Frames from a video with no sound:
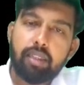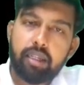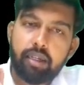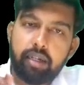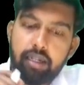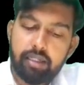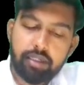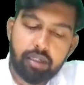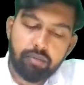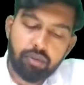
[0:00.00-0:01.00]
renal
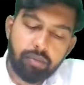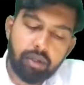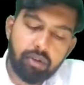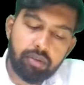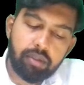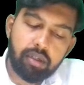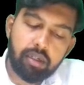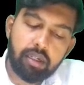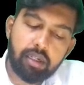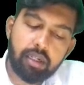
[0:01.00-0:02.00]
system. So because of the
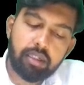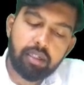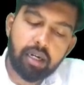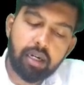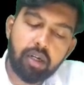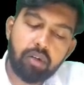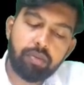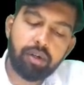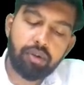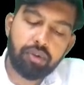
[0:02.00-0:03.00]
decreased cardiac
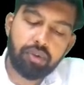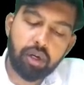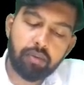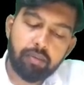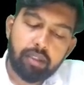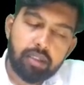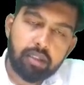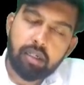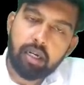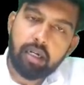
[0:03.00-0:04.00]
output due to shock,
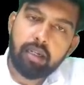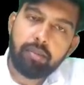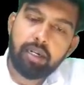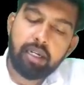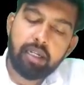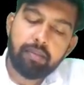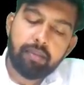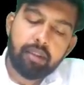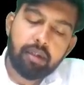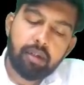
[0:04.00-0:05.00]
ultimately
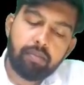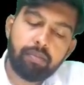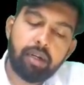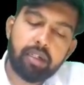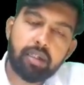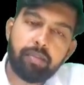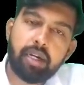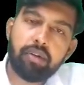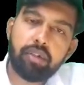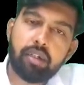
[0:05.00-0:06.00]
the blood supply
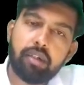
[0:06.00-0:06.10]
to the